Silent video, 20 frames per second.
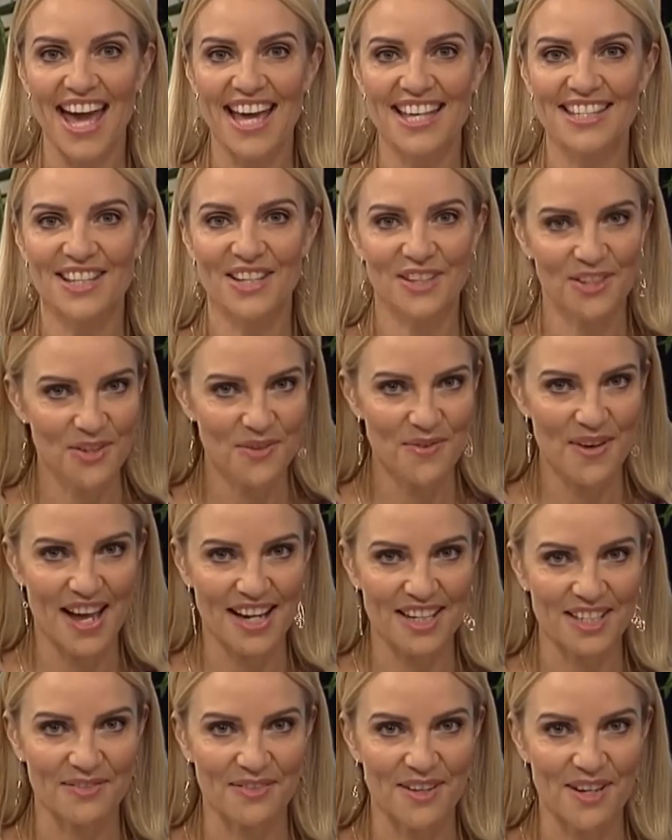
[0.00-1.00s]
has a new
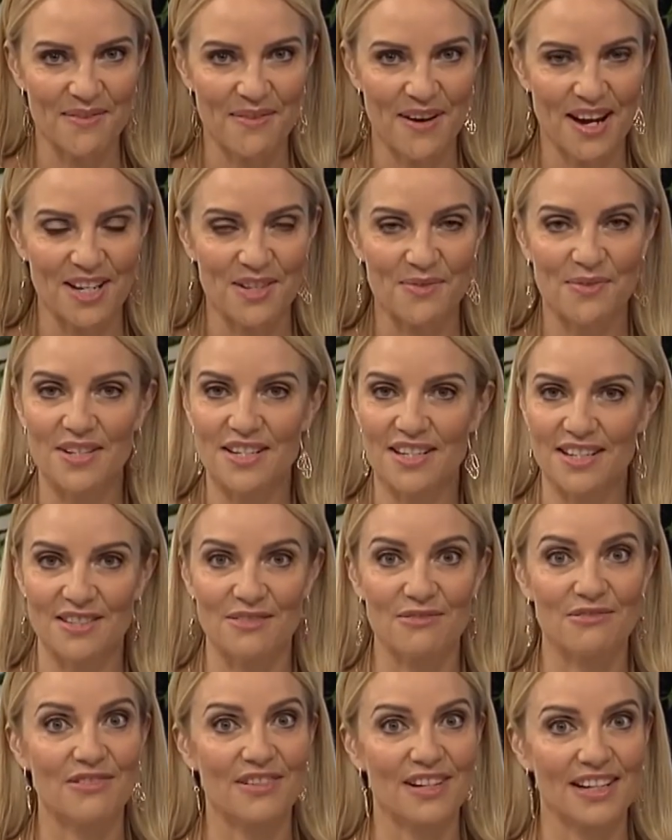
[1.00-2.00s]
activewear range which
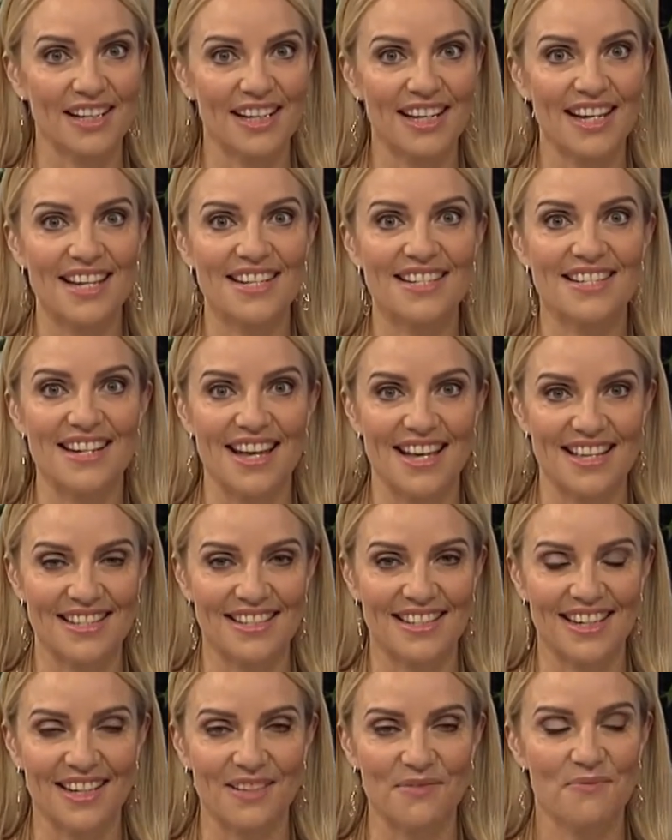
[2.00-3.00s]
is really
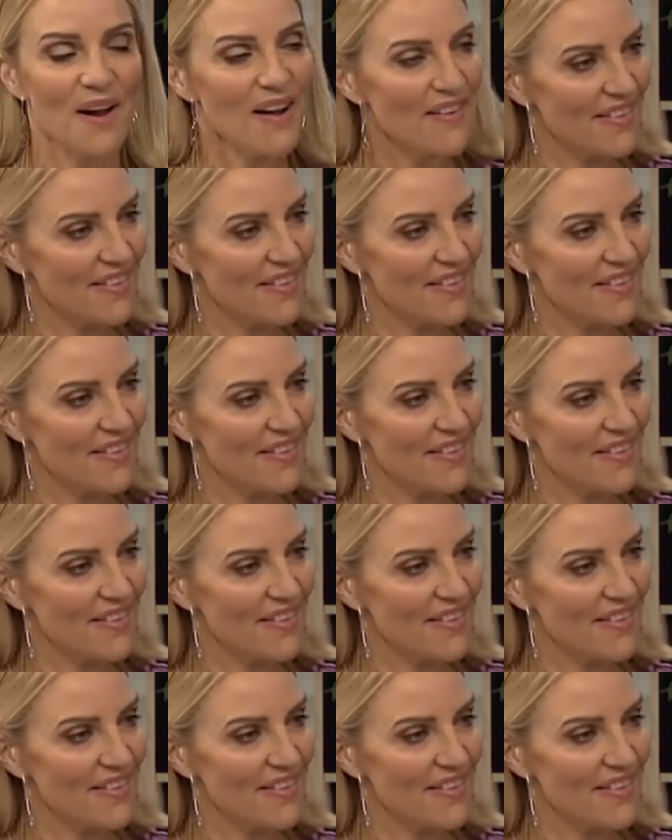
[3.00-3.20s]
dazzling.